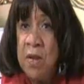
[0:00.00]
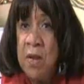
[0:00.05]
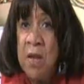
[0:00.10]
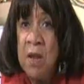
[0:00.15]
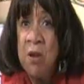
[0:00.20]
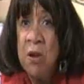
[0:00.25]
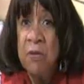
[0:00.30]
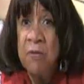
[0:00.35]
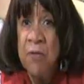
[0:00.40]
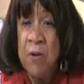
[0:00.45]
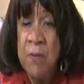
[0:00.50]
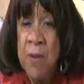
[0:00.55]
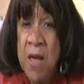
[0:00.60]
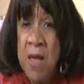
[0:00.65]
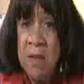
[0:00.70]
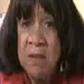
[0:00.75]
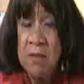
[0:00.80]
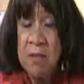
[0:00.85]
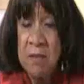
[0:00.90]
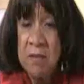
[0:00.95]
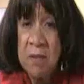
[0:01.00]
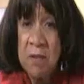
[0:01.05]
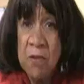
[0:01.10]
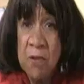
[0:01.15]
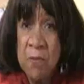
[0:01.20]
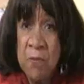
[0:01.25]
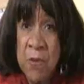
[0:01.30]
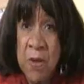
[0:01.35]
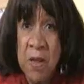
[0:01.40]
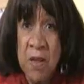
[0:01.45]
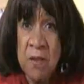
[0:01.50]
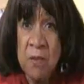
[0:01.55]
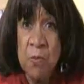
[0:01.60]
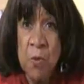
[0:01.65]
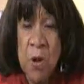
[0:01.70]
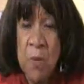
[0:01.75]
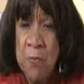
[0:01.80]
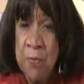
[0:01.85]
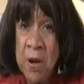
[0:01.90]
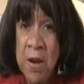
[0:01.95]
you can hear it from us. Amen.
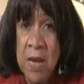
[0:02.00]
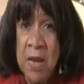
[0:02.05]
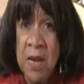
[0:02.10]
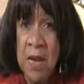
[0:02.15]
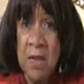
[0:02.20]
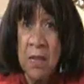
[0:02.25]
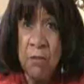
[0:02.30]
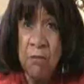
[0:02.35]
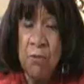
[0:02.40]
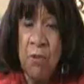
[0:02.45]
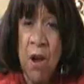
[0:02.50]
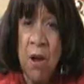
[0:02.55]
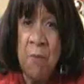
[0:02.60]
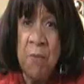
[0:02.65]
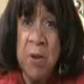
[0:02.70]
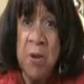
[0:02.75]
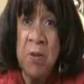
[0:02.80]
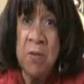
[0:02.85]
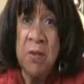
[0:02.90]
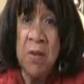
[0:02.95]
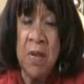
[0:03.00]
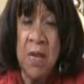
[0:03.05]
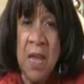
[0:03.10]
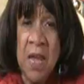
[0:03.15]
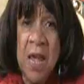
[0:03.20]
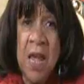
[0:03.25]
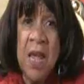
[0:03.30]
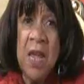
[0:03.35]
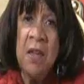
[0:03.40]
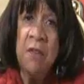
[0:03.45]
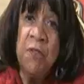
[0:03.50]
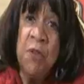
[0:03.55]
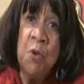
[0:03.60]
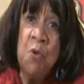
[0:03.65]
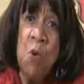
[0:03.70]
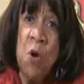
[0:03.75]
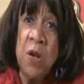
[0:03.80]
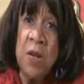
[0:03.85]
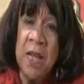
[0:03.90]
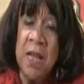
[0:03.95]
Because we're bringing it through our music. If
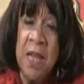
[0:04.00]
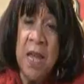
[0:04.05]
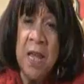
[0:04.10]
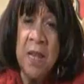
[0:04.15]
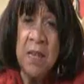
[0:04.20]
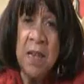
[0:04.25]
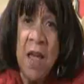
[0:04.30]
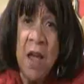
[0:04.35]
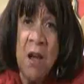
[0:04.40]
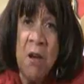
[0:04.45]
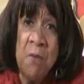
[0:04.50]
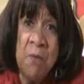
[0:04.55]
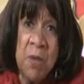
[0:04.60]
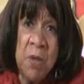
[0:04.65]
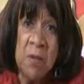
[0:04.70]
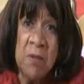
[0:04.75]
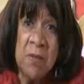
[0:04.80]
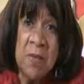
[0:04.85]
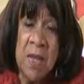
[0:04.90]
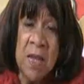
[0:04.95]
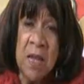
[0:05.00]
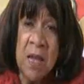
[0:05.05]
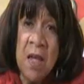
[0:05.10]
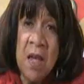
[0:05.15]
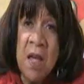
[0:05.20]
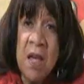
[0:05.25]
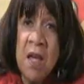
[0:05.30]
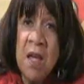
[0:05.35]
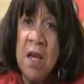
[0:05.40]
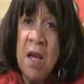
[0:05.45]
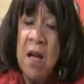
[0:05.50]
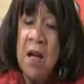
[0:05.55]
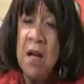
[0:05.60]
you want to get our music,